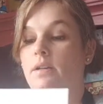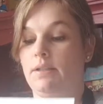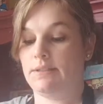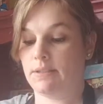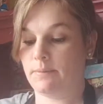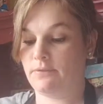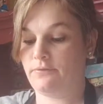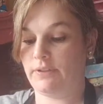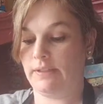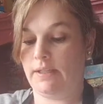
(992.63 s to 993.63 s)
some of the
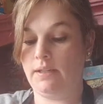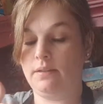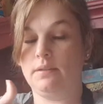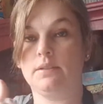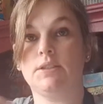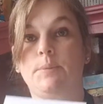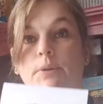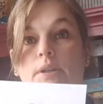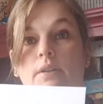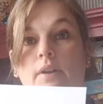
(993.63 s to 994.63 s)
filling to
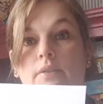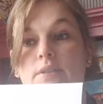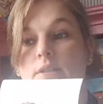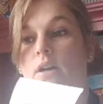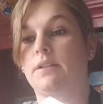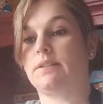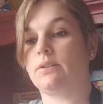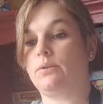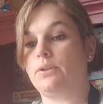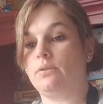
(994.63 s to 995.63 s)
put in around the sides.
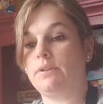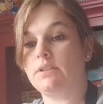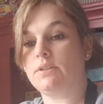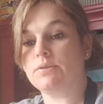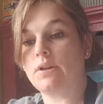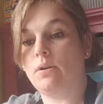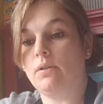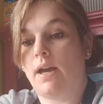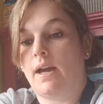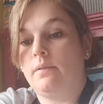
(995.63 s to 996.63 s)
So you don't need to use a whole
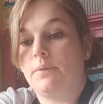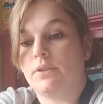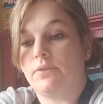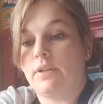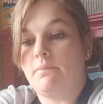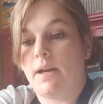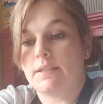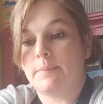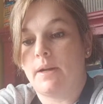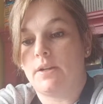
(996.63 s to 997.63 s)
lot. With the green
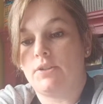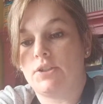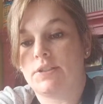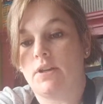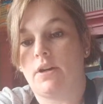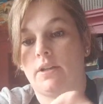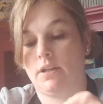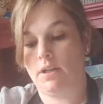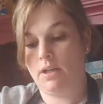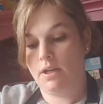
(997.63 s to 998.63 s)
moss part, you just kind of
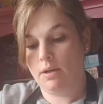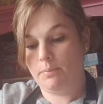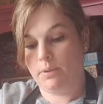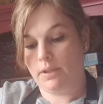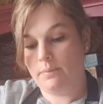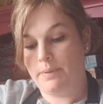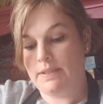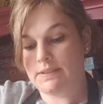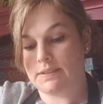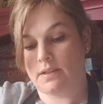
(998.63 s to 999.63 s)
pull out
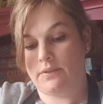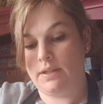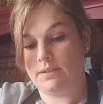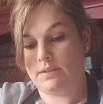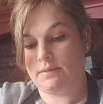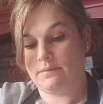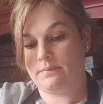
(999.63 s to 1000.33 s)
pieces of it.